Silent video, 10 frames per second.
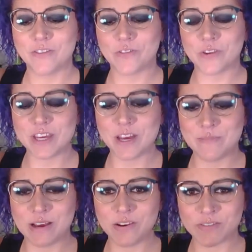For the
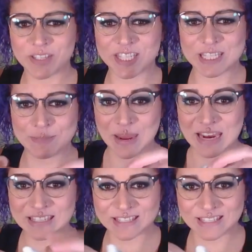amount of
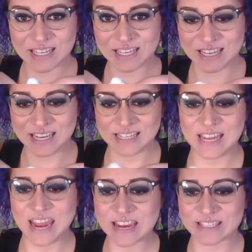space it
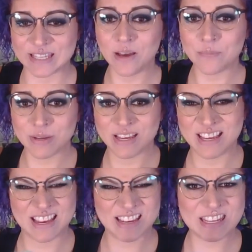takes up,
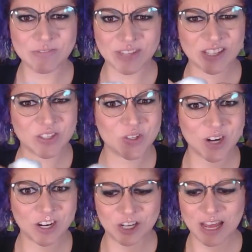you can even like
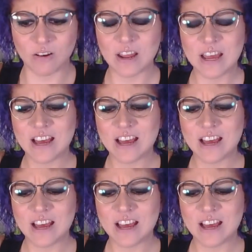stretch it out.